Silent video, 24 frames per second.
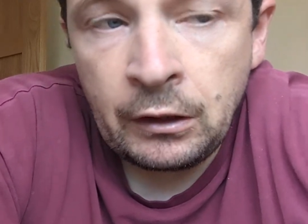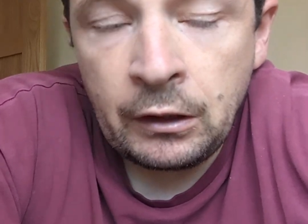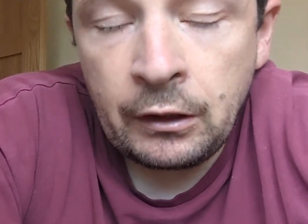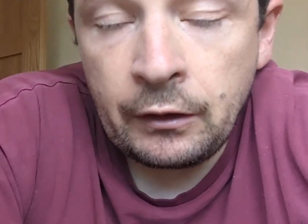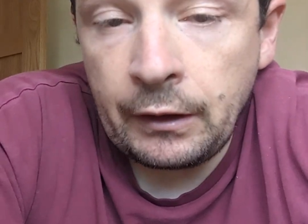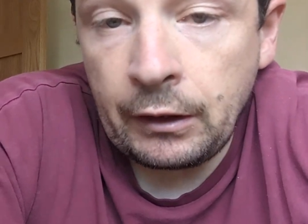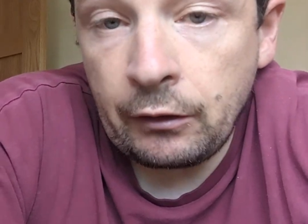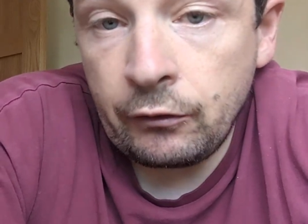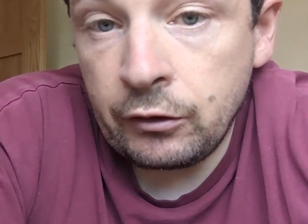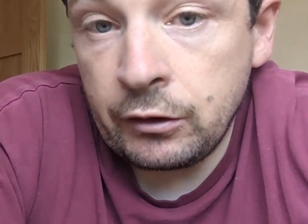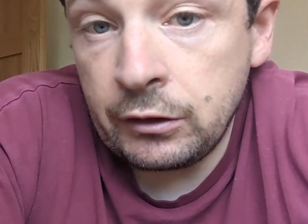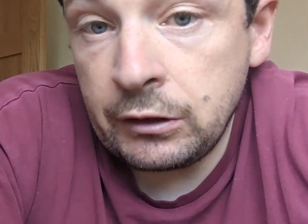
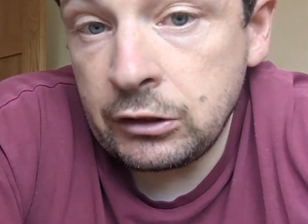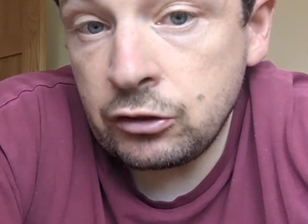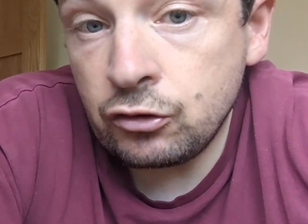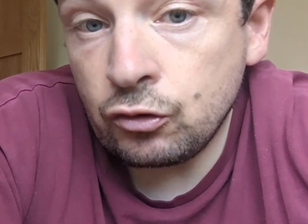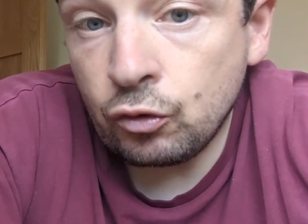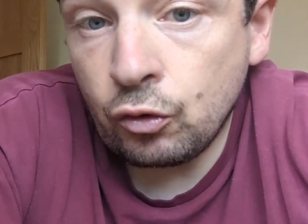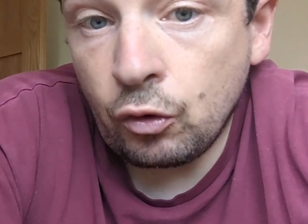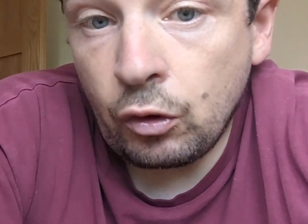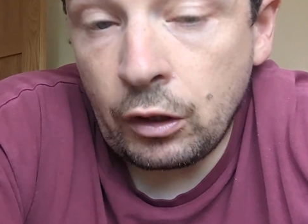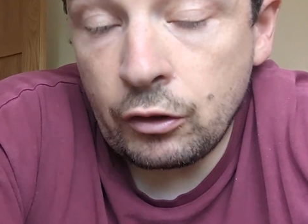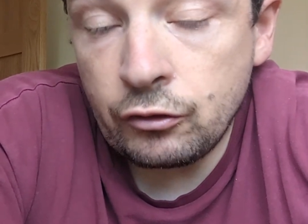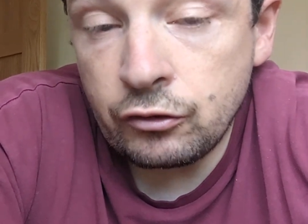Now, the
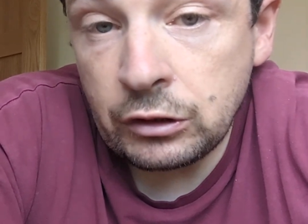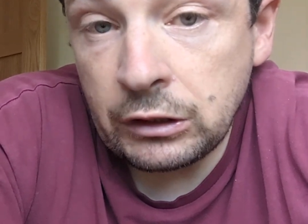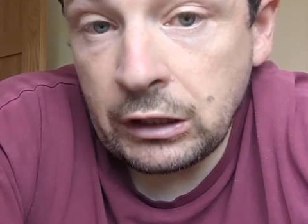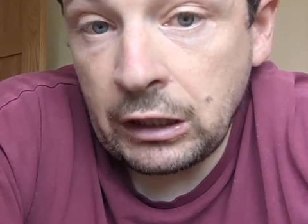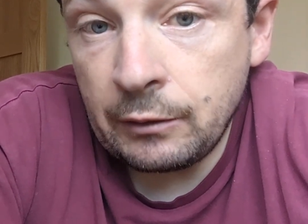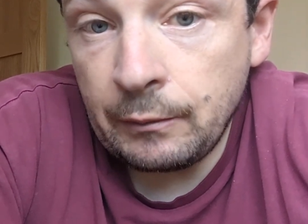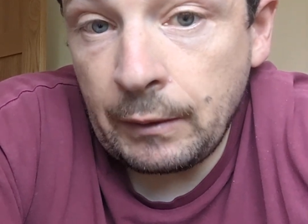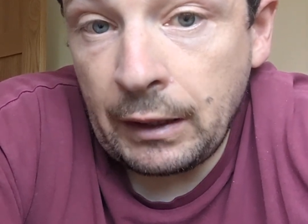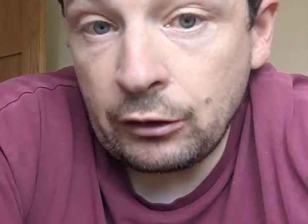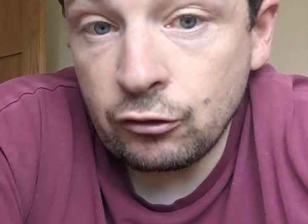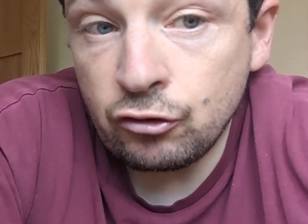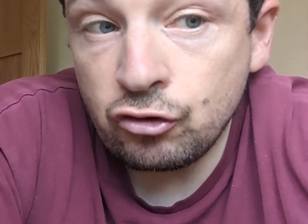initial quotes that
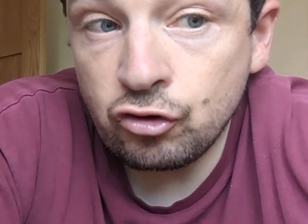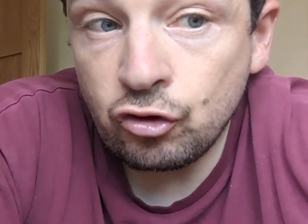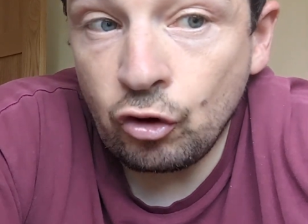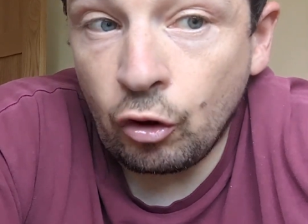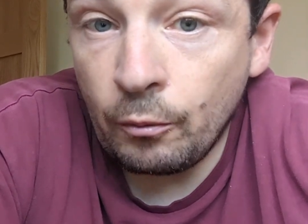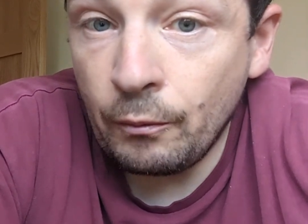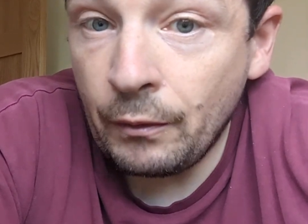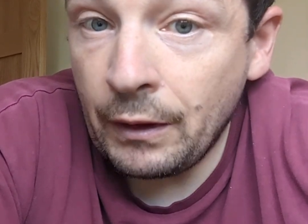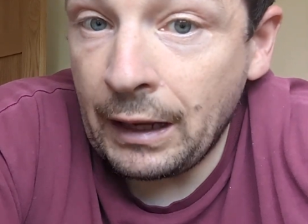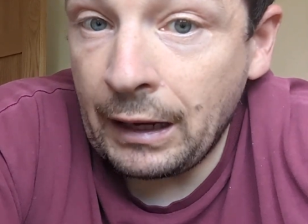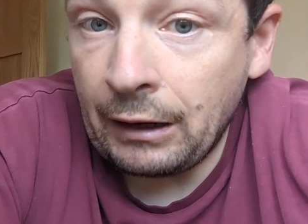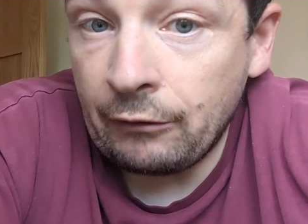came out
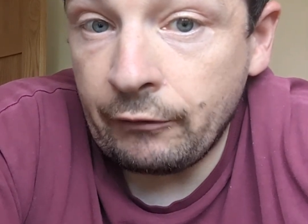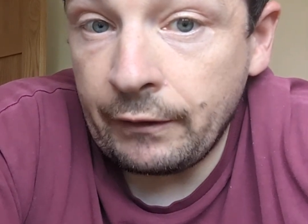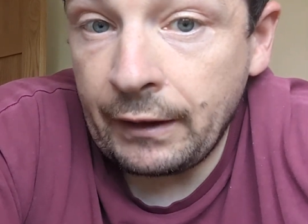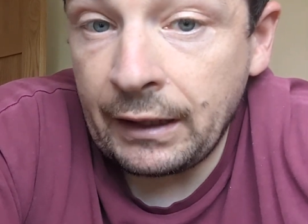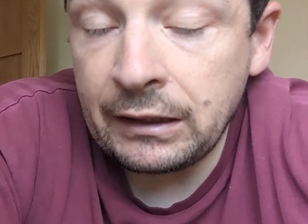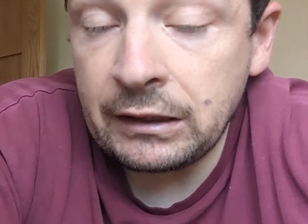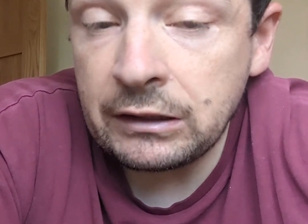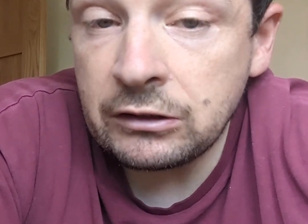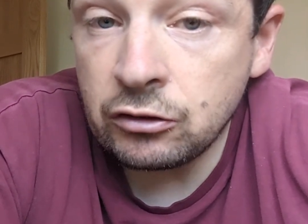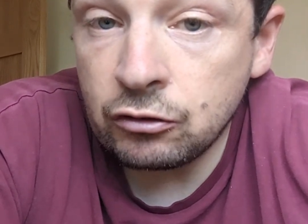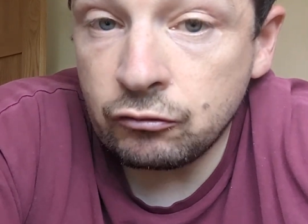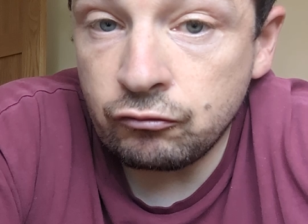stopped there, and
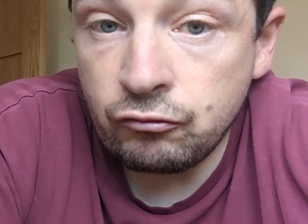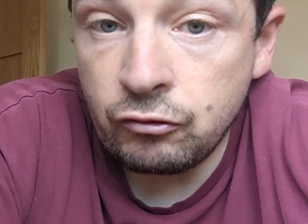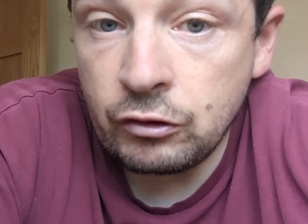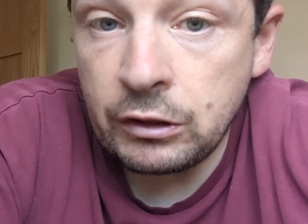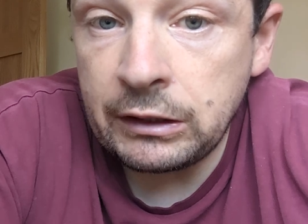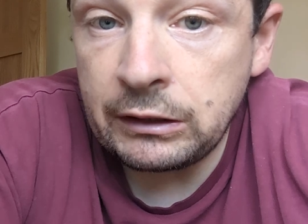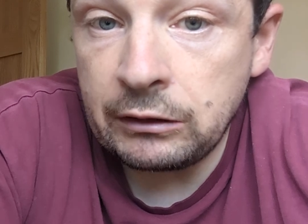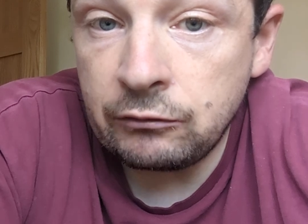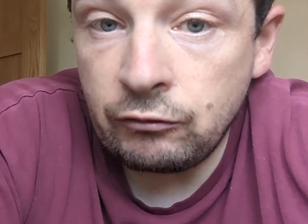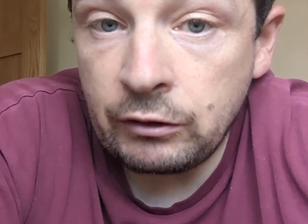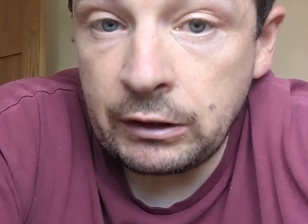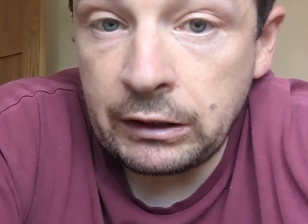that is a
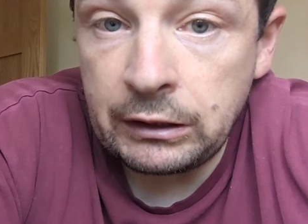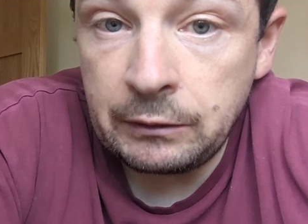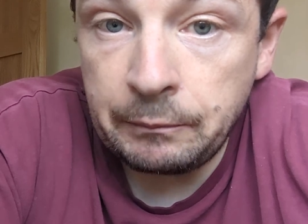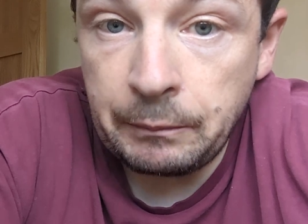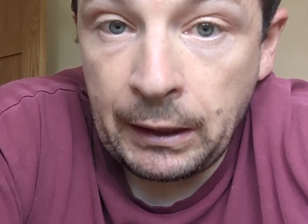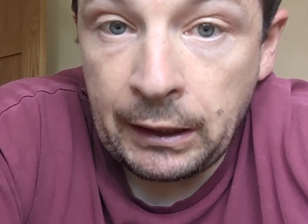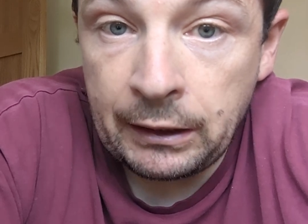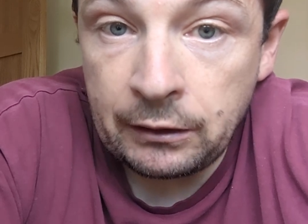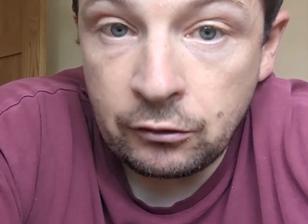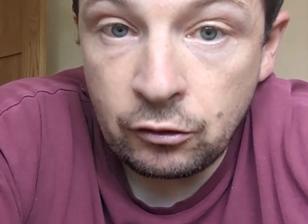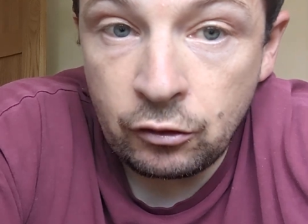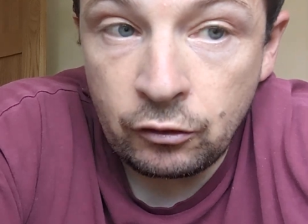really, really
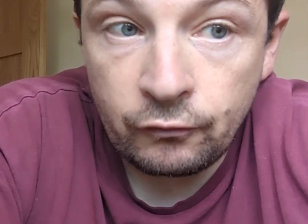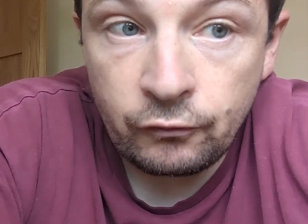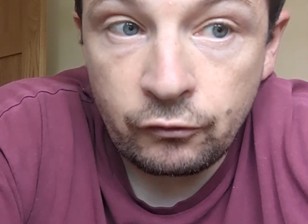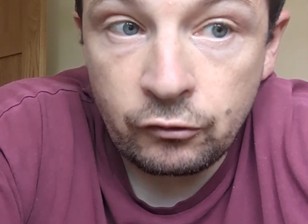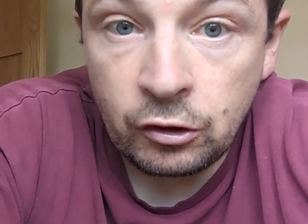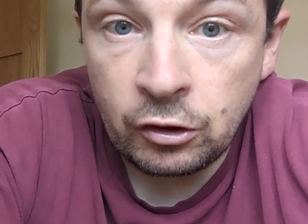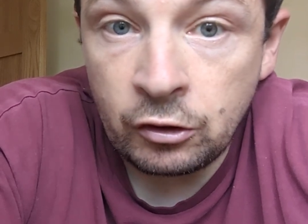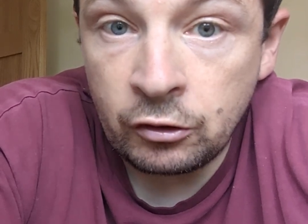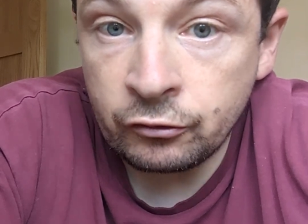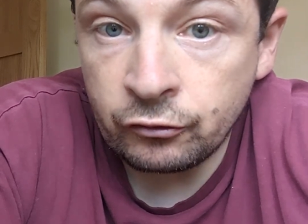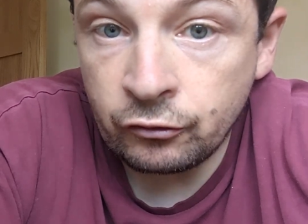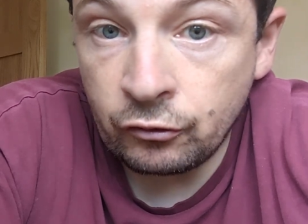bad look
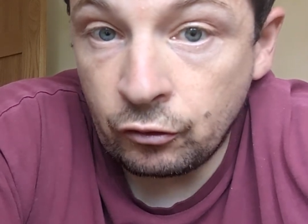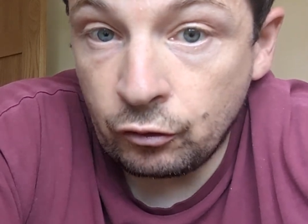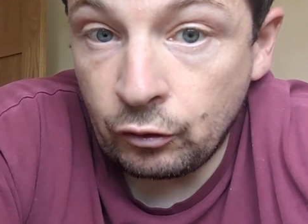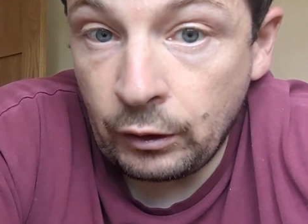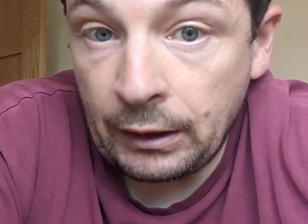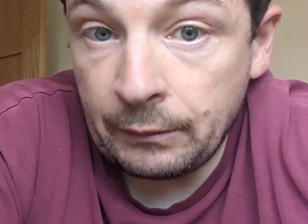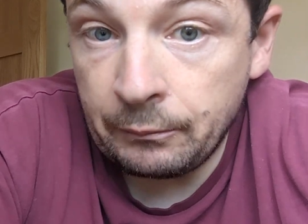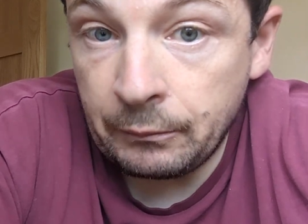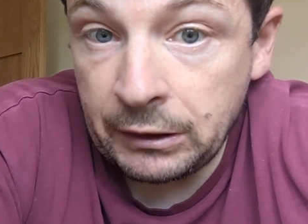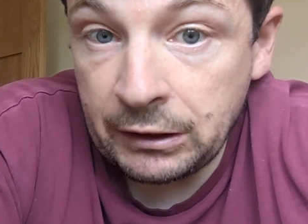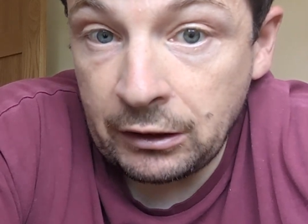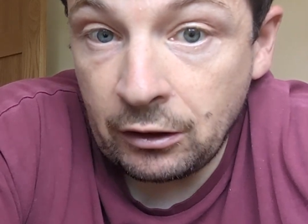for Arsenal
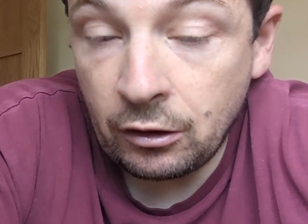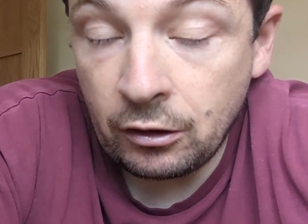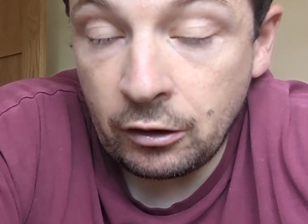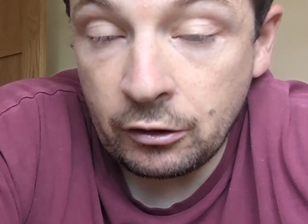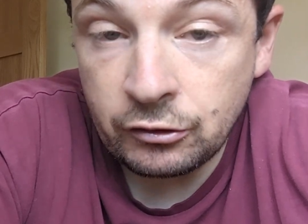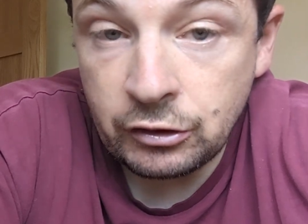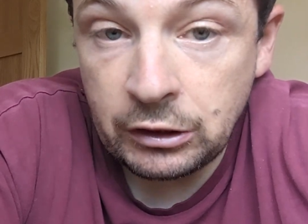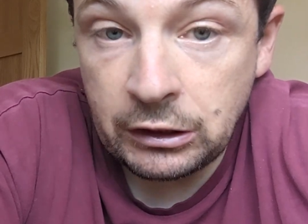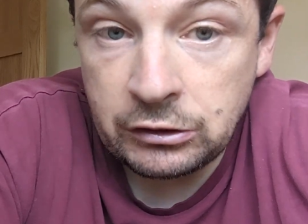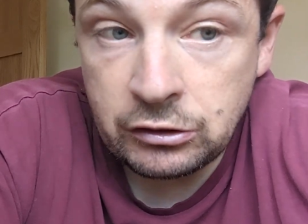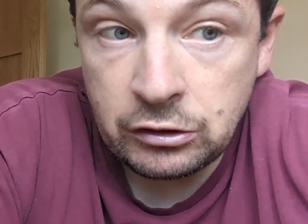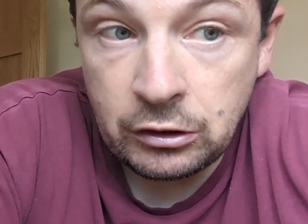and Mikel
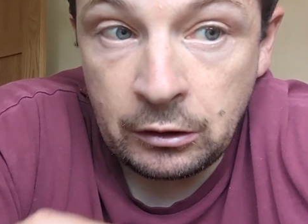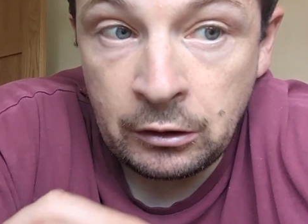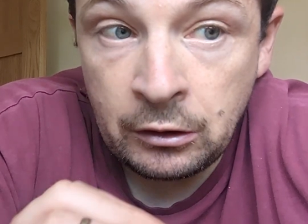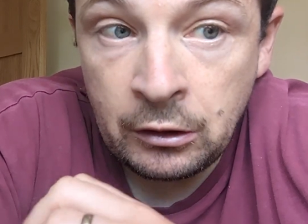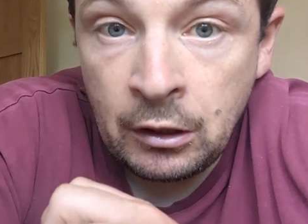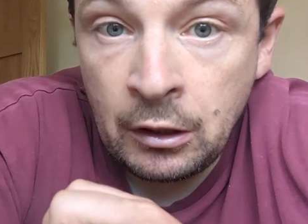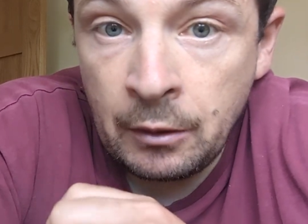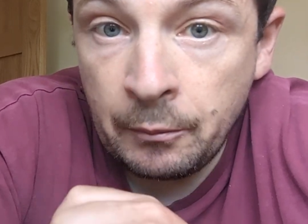Arteta.